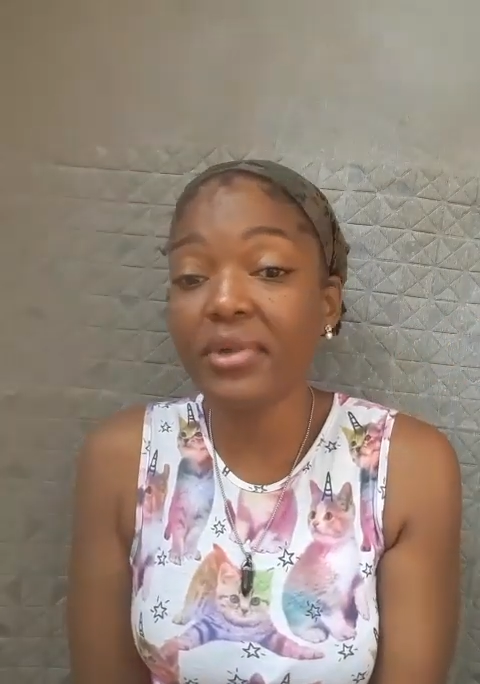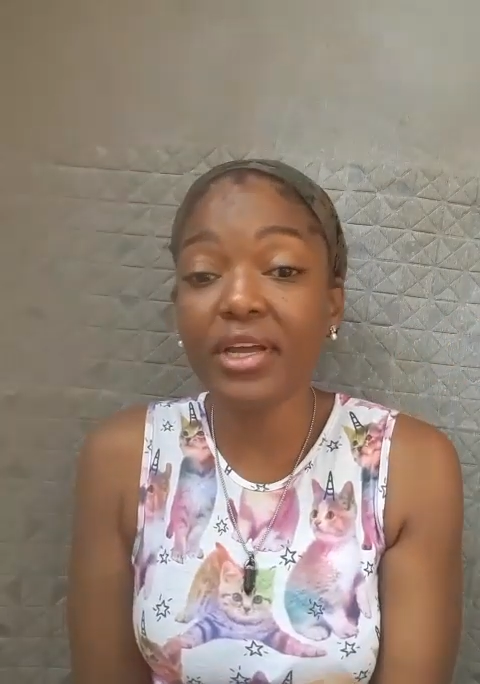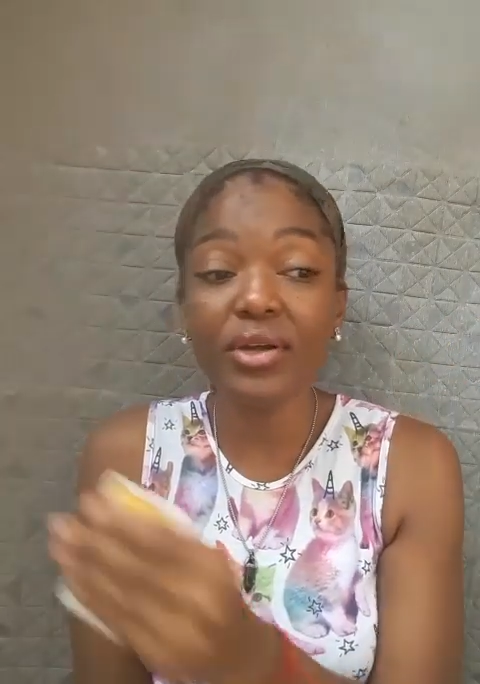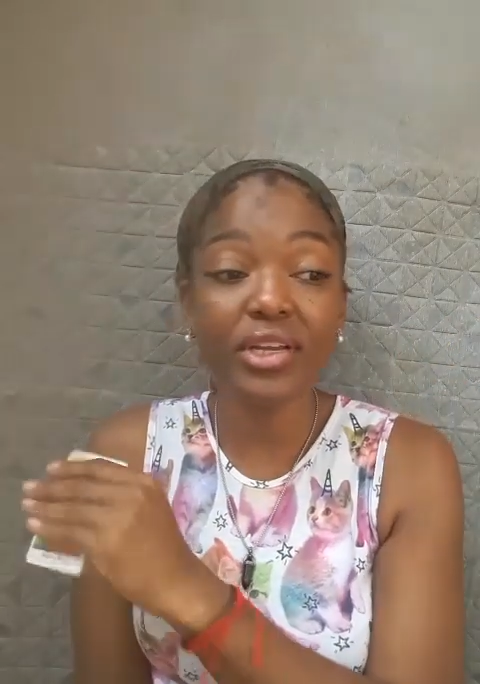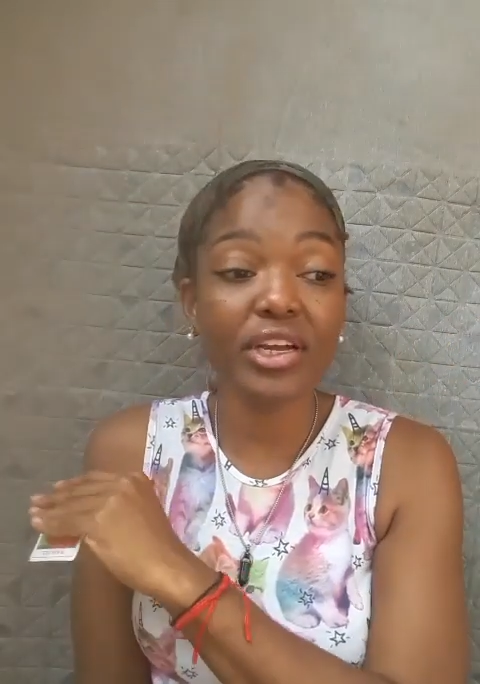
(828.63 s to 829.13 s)
They
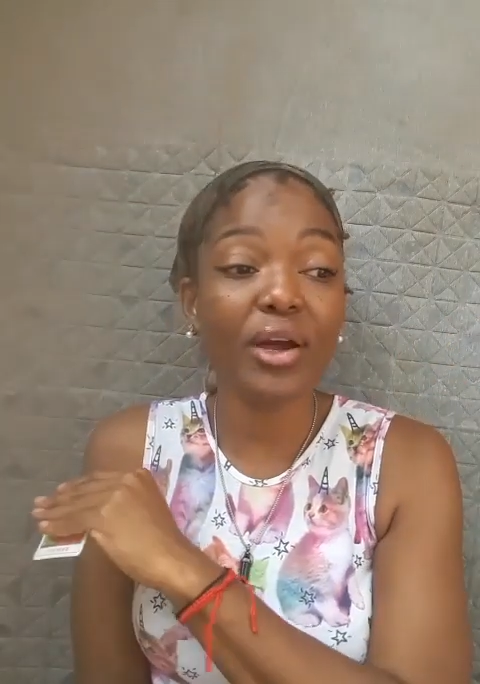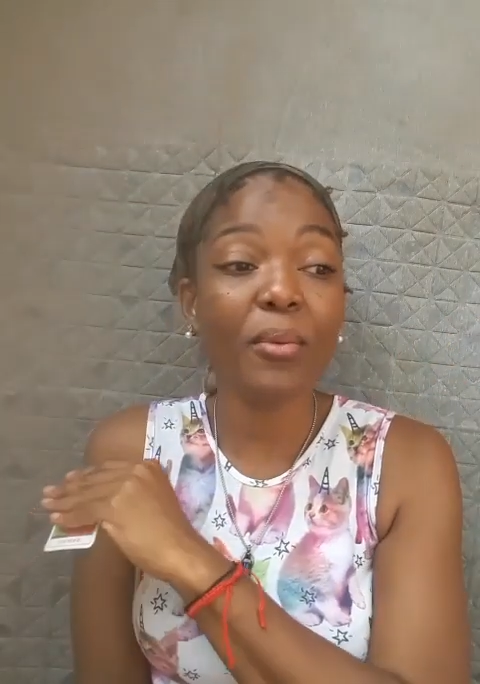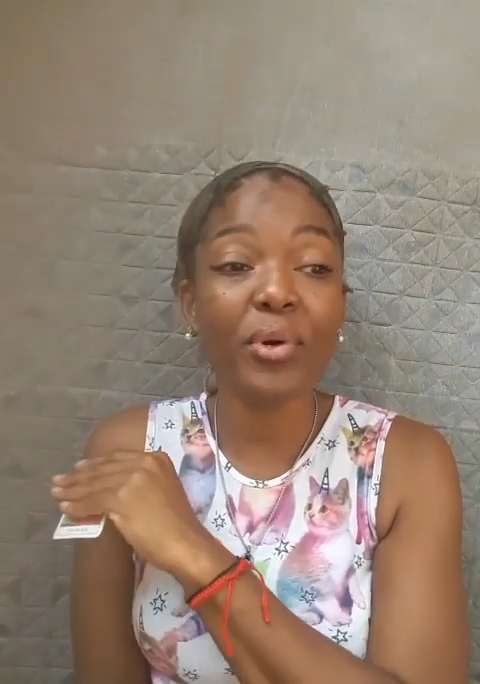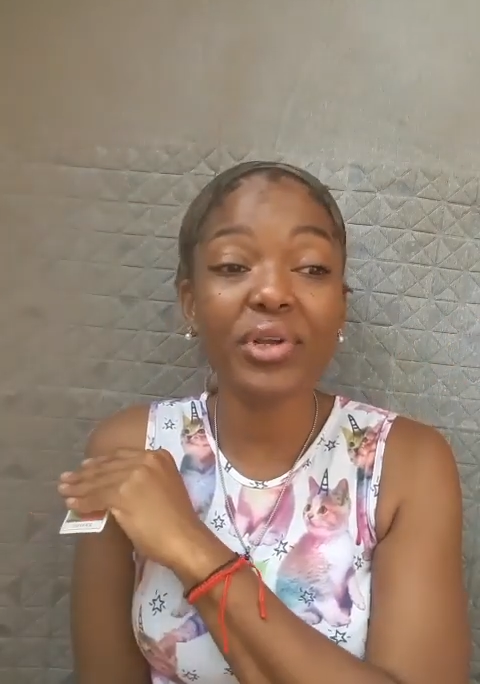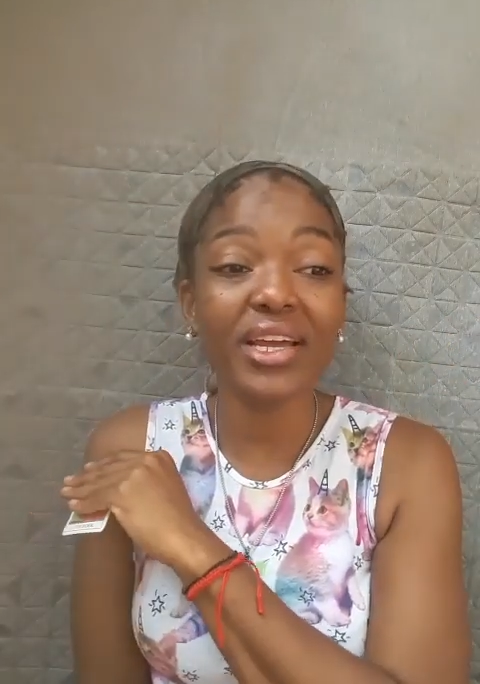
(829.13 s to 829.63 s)
don't care
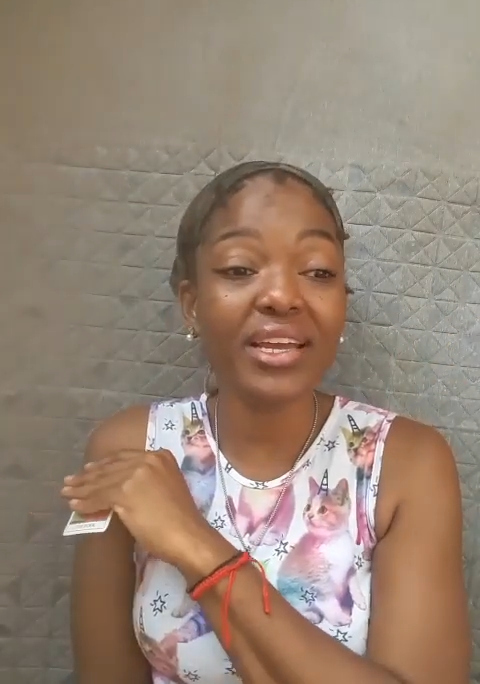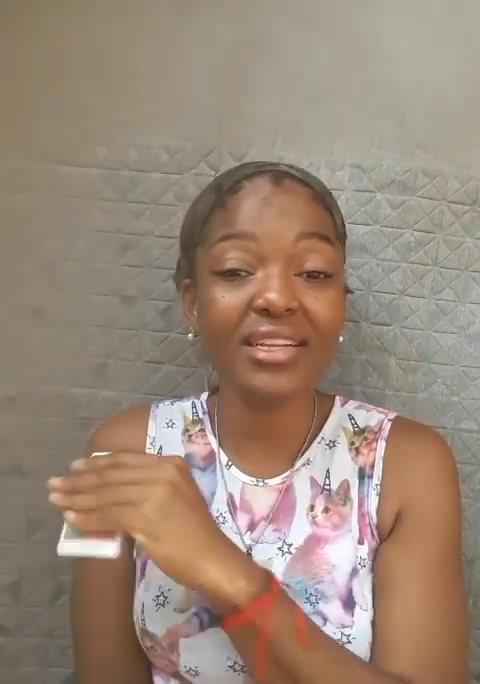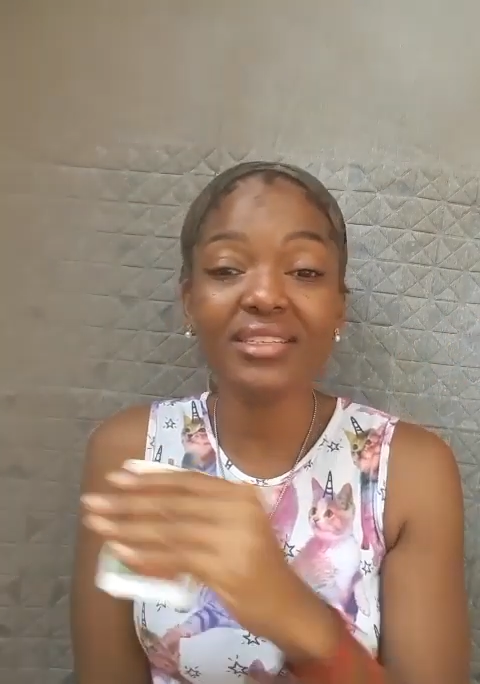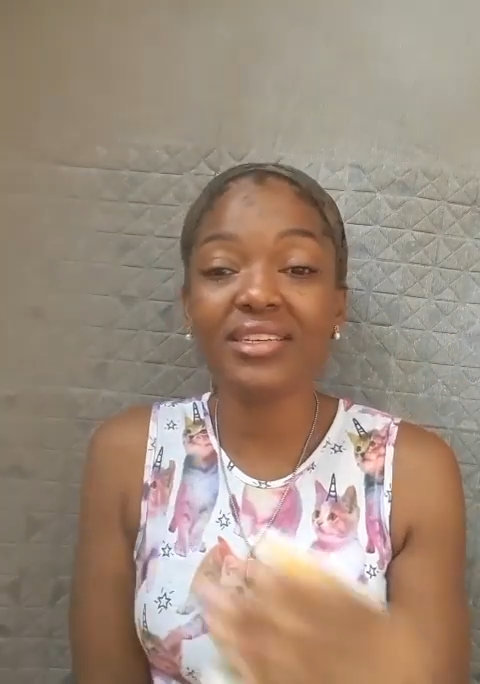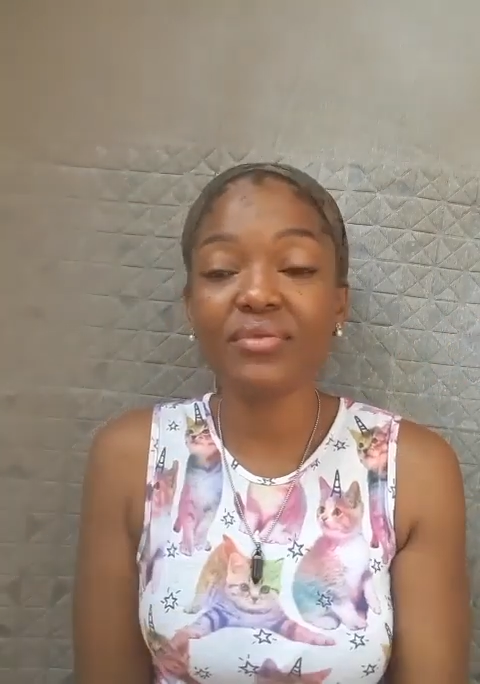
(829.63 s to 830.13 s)
about
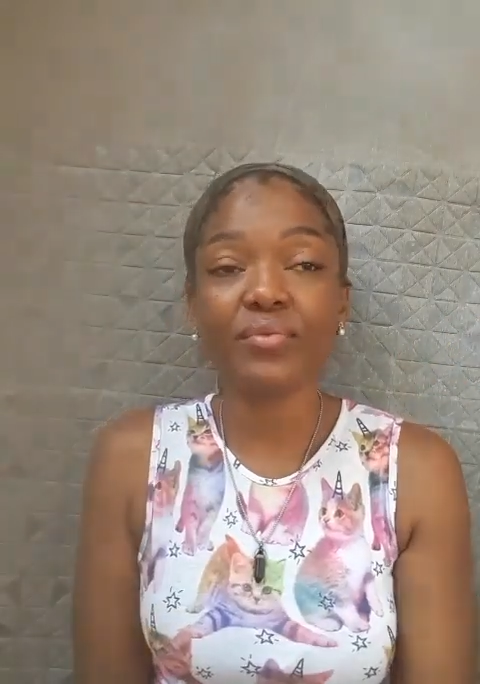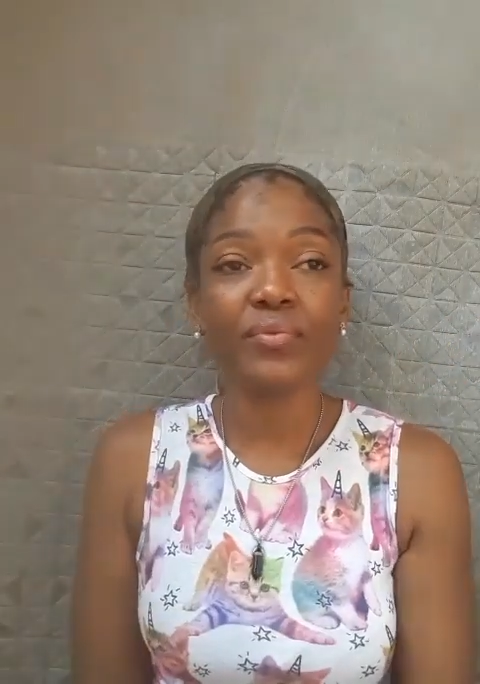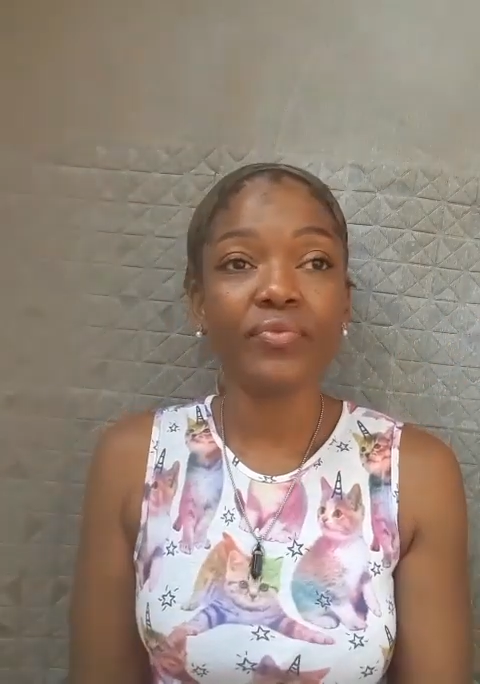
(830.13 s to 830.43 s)
anything.